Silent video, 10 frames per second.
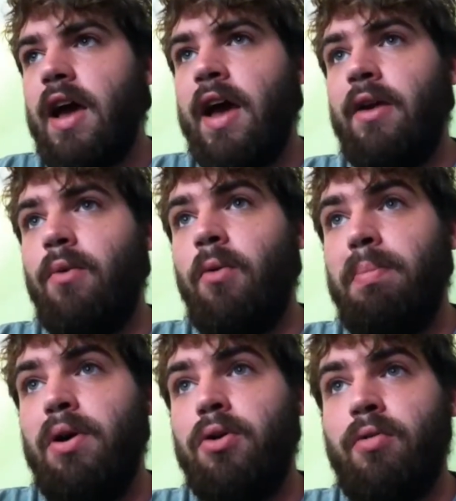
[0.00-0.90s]
and will
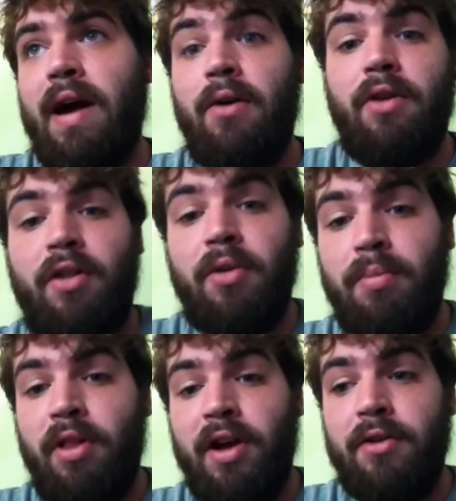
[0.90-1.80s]
build around other
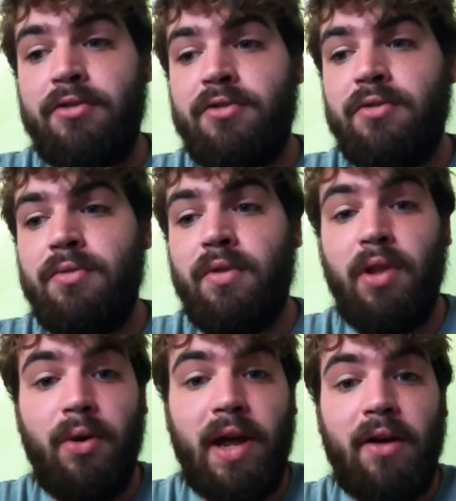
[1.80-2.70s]
players'
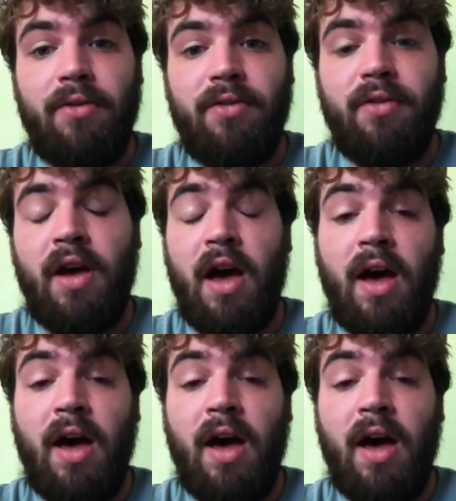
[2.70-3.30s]
loadouts.